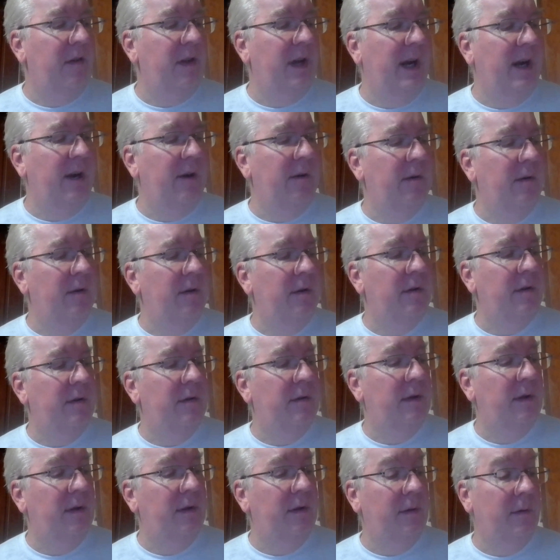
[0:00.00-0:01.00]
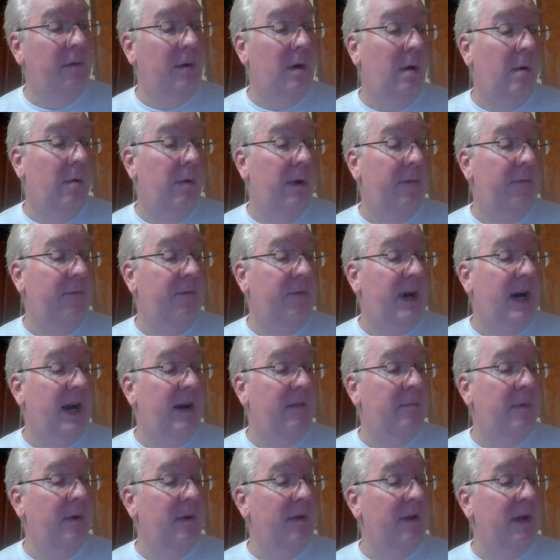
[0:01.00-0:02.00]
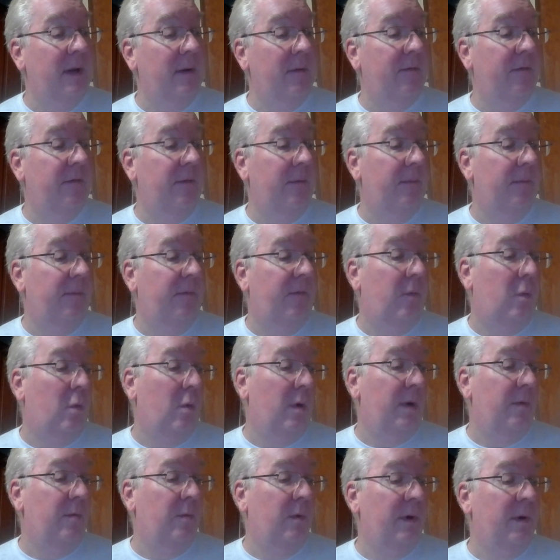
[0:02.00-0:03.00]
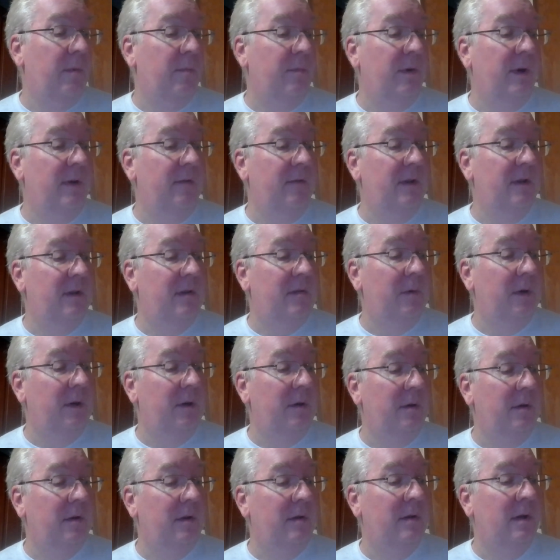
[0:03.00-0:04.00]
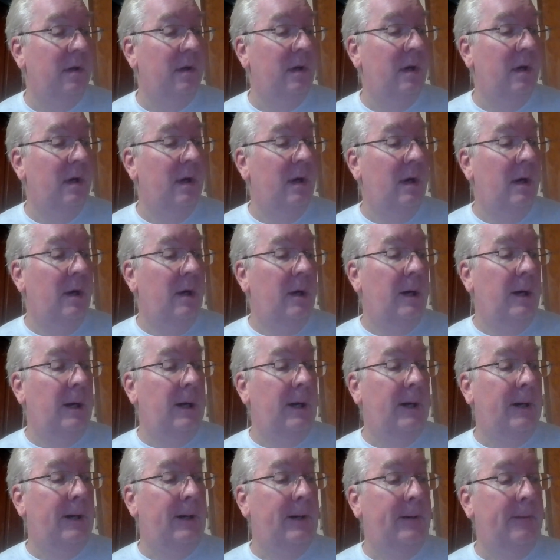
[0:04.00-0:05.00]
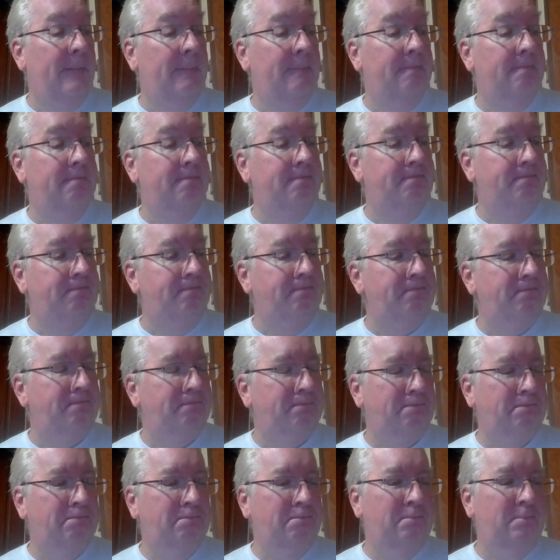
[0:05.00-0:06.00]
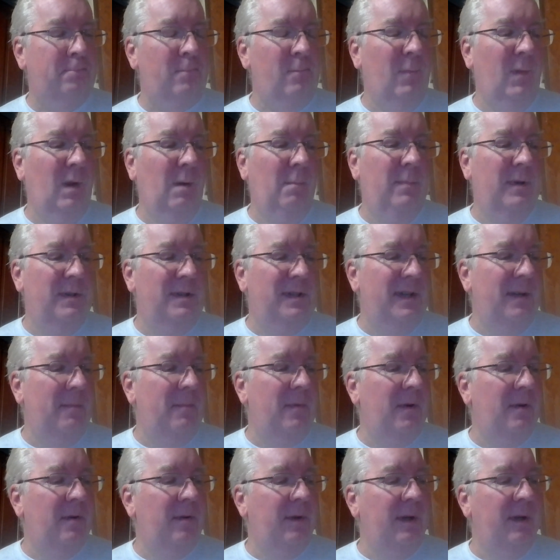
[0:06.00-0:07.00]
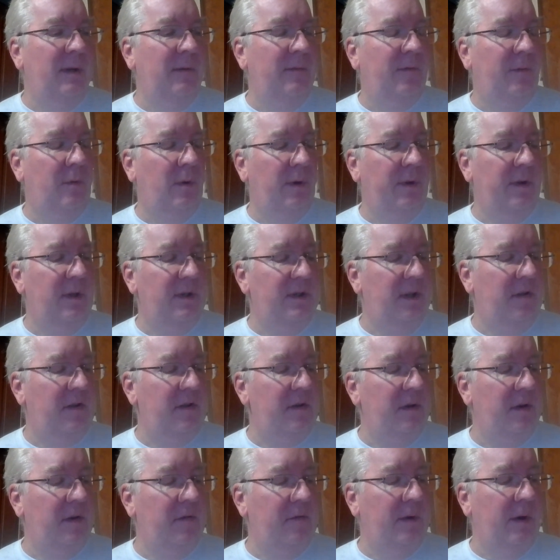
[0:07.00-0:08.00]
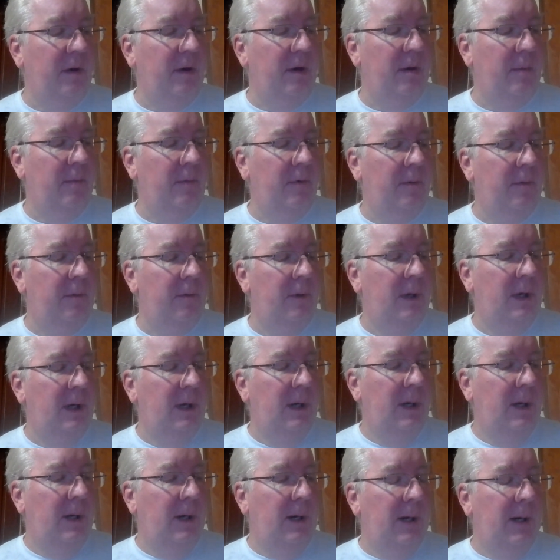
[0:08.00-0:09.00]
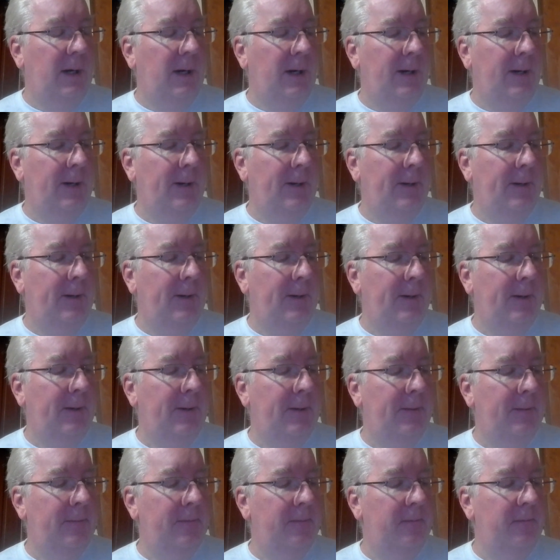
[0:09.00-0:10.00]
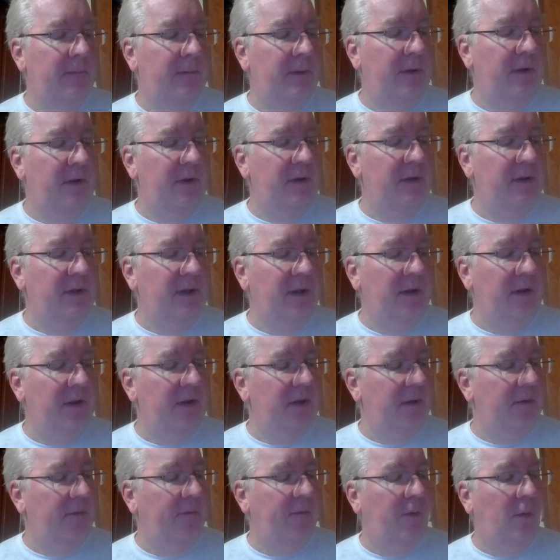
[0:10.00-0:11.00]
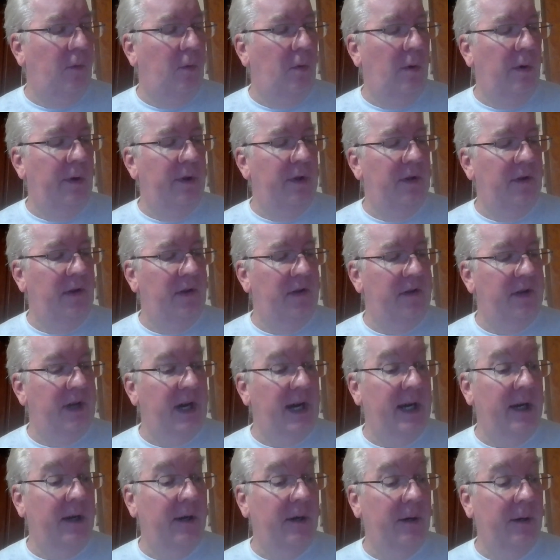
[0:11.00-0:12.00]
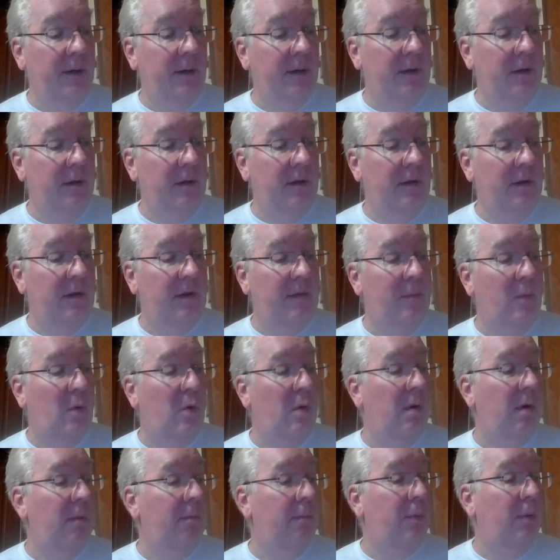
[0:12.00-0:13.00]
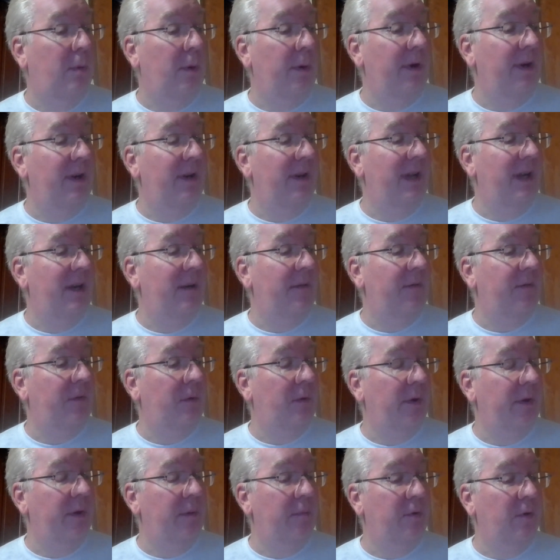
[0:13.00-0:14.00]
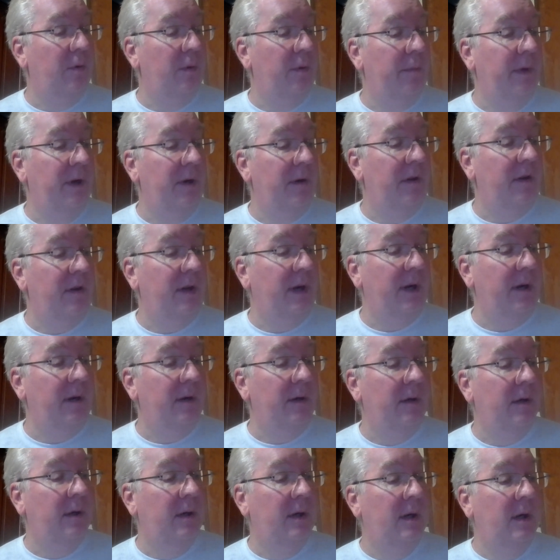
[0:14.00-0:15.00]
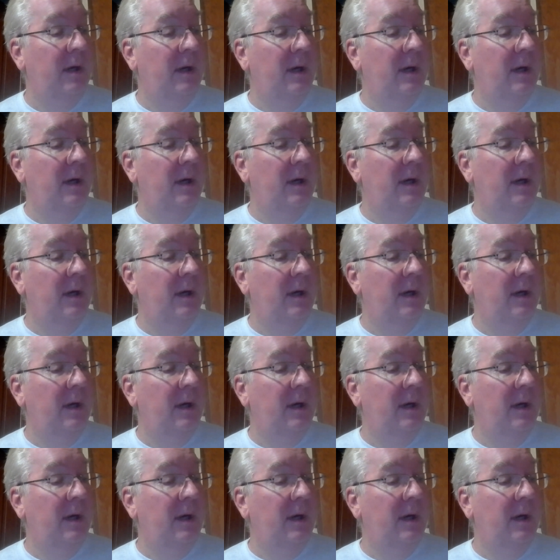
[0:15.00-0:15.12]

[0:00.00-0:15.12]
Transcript: sire is low at 5% from 41 previous winners. But typically for the distance variable, the statistic for the sire is more important than for the broodmare sire.